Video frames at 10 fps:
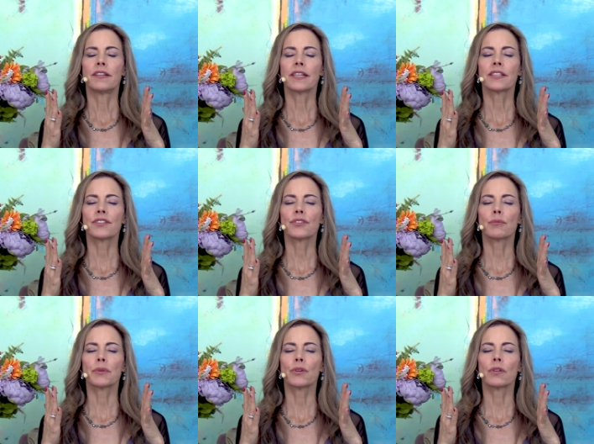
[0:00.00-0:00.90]
into
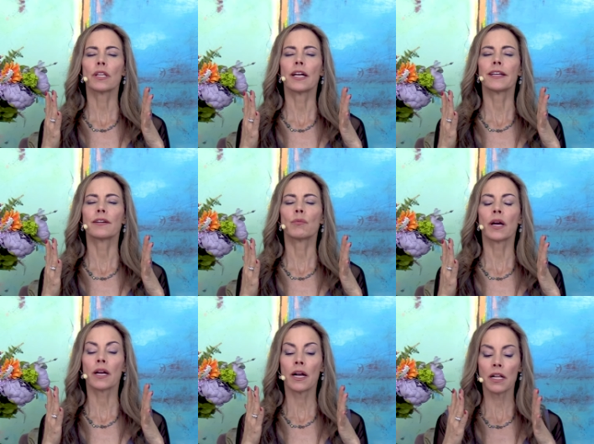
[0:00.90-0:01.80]
the pure light. And
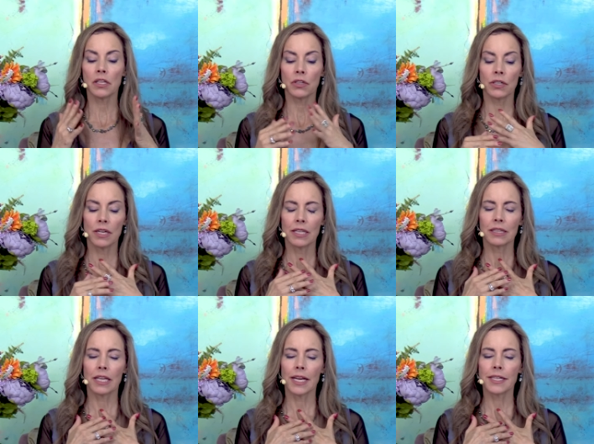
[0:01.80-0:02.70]
what color
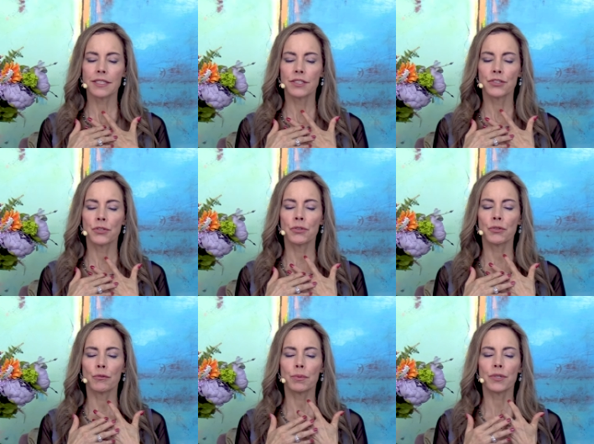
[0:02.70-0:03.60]
light do
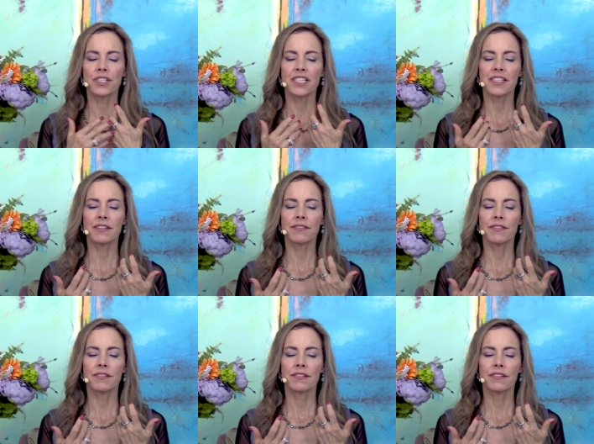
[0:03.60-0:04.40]
you perceive?